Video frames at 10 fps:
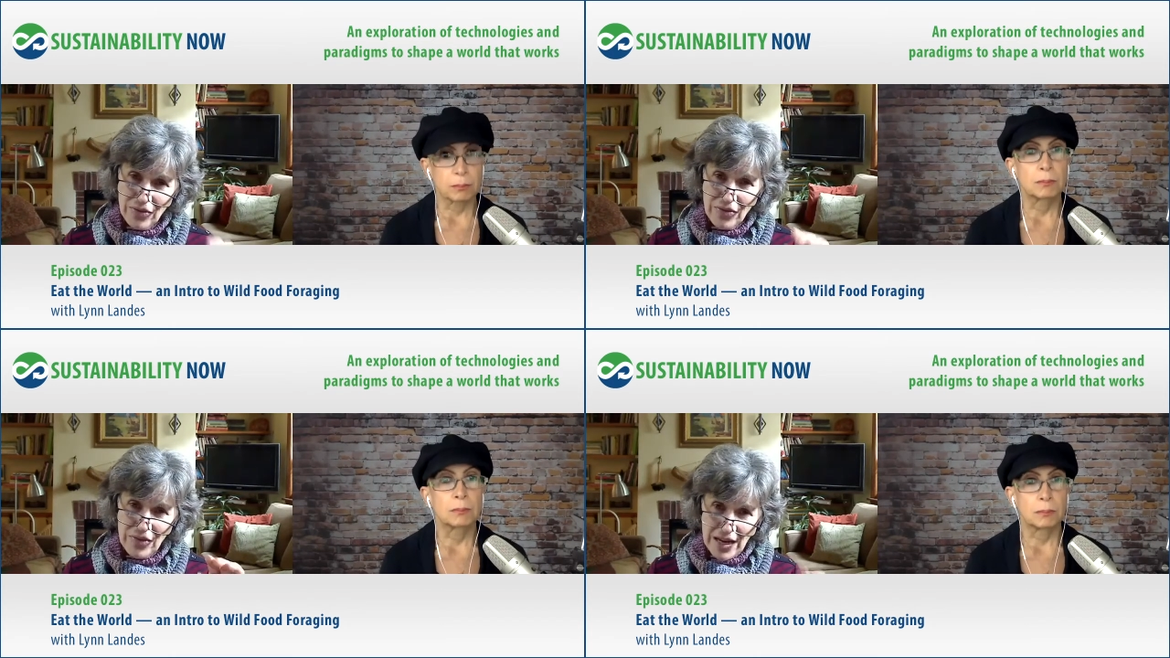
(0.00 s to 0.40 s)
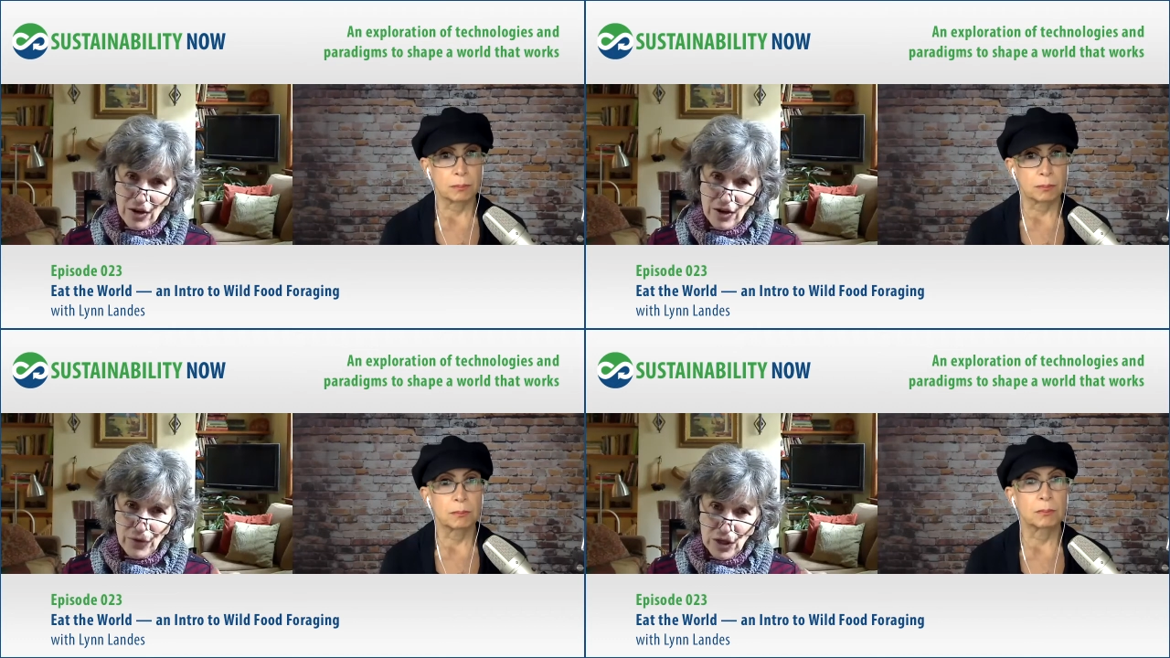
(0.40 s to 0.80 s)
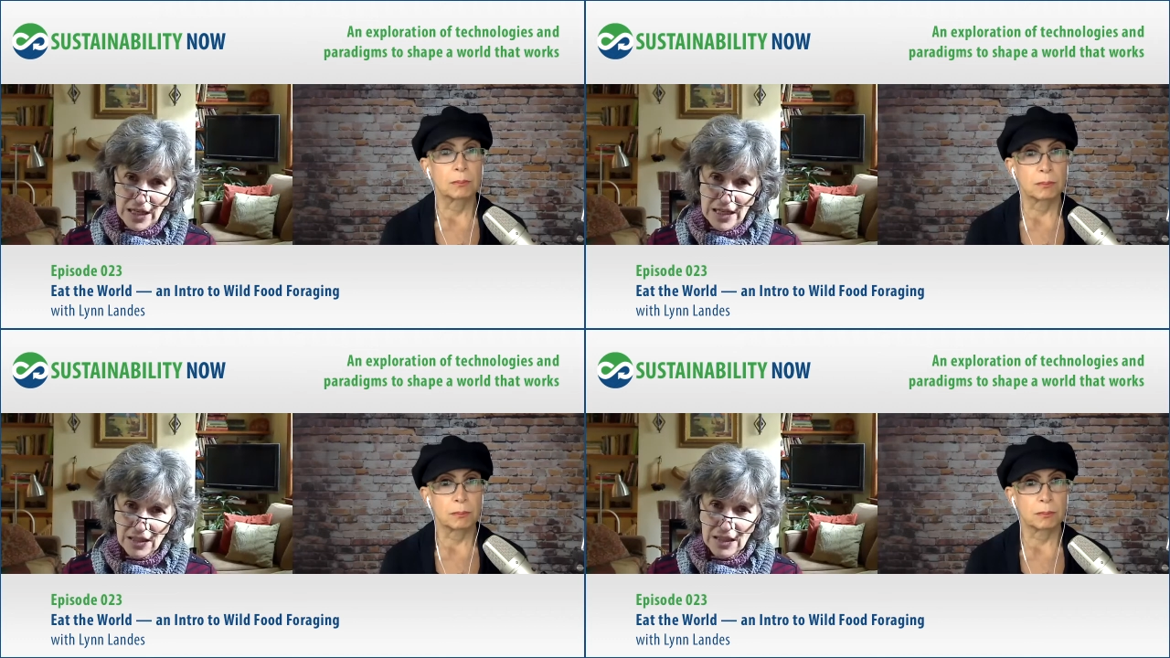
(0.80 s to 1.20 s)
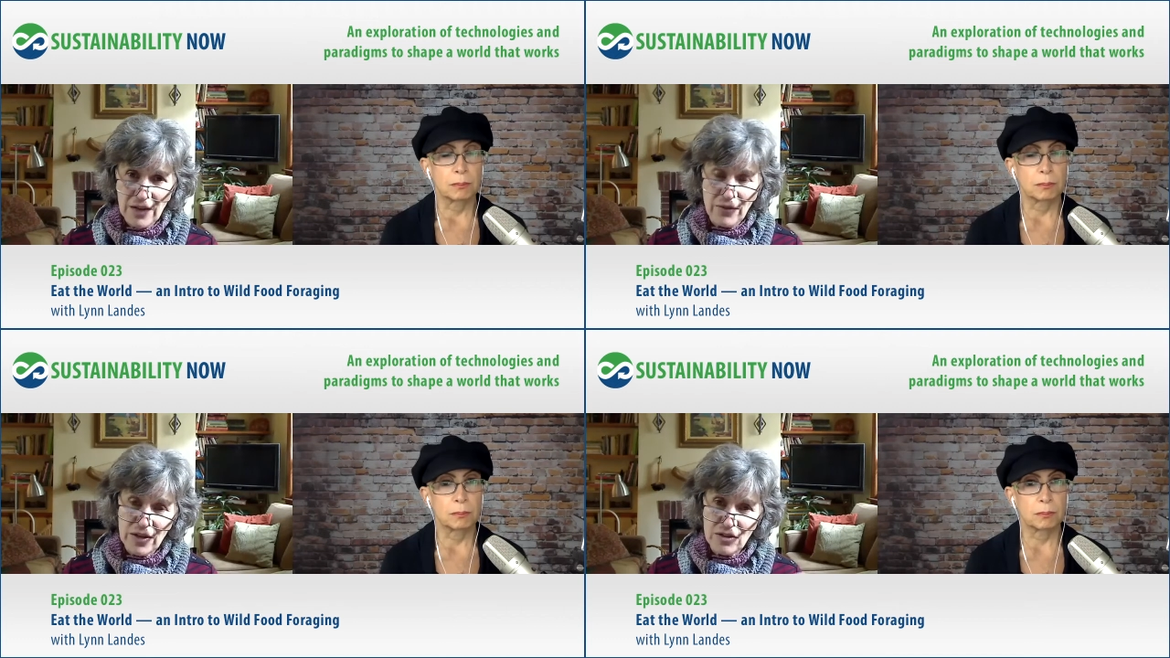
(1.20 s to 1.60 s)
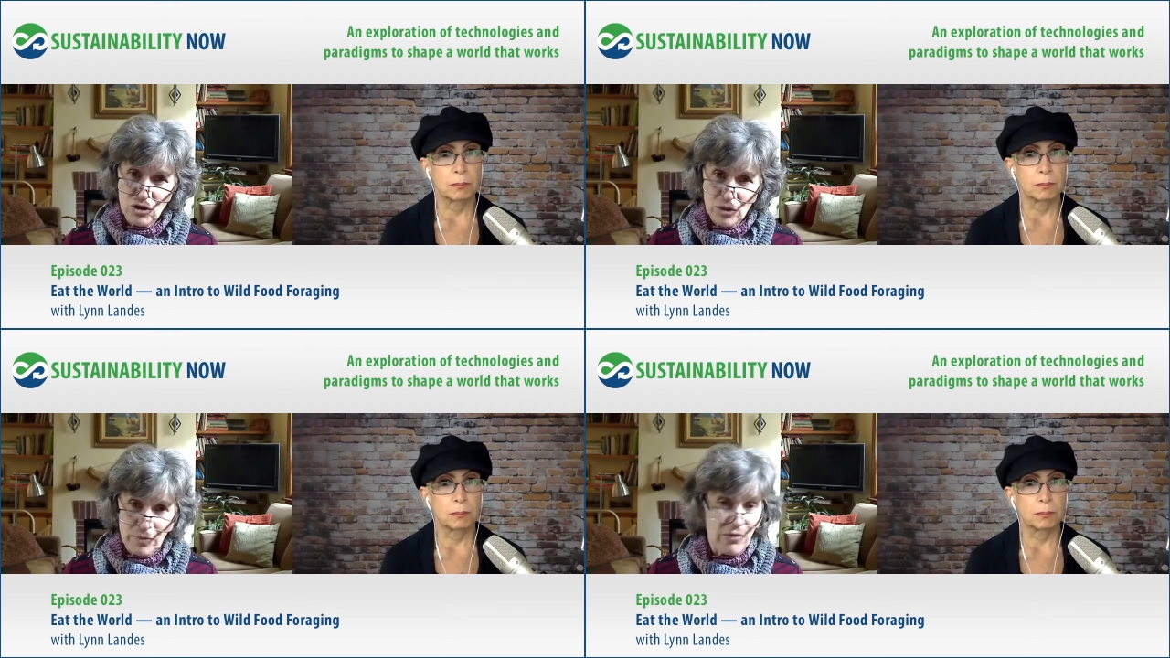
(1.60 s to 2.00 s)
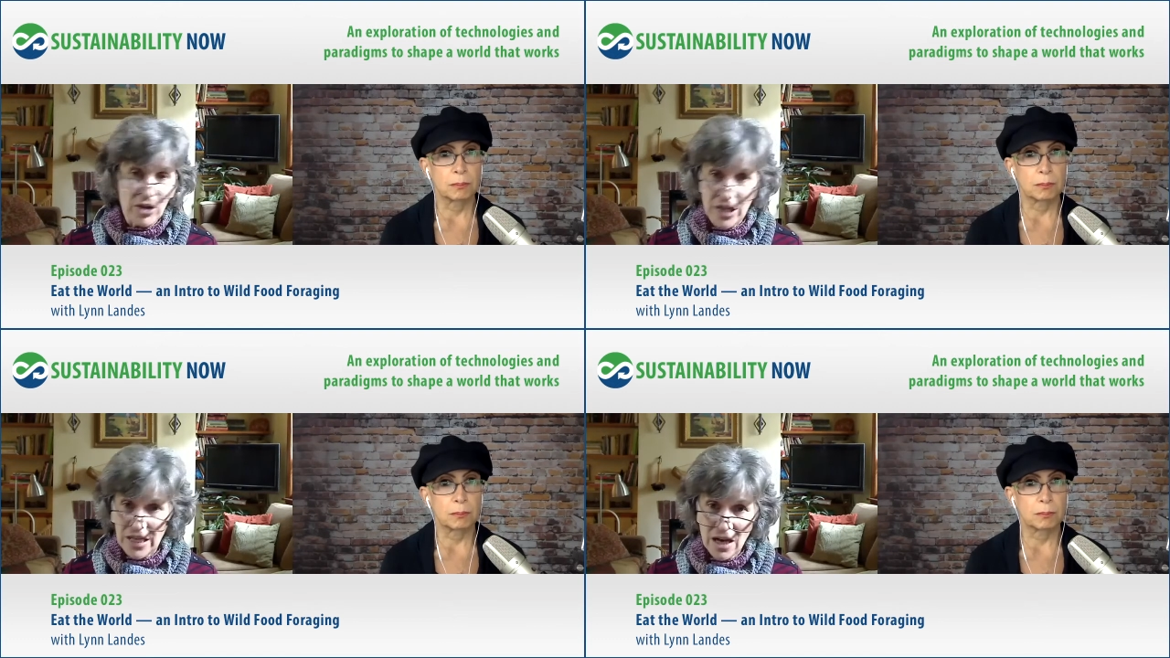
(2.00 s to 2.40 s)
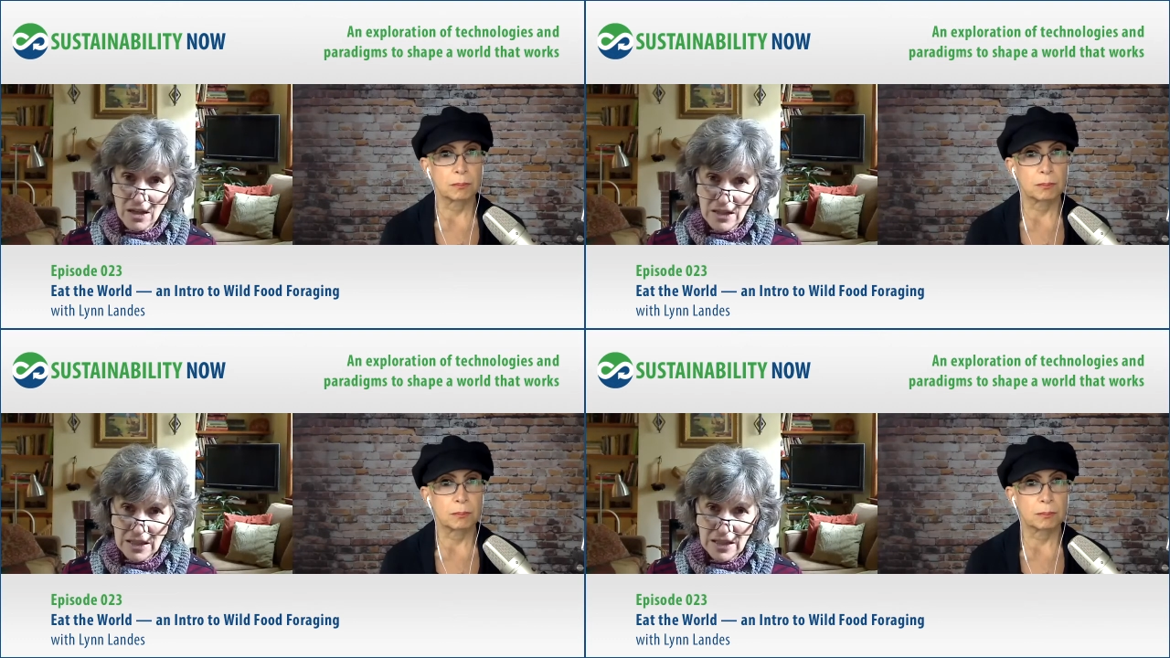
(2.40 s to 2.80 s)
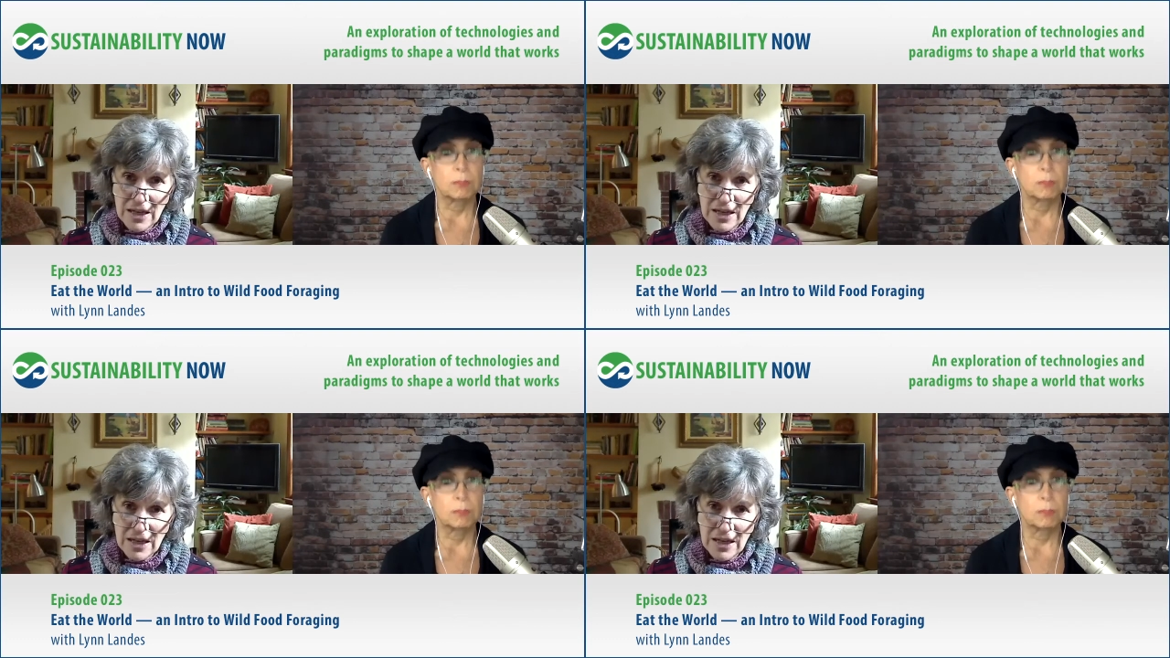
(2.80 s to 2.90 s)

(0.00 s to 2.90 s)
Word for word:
Speaker 1: there, if you're going to eat a leaf, it should be very young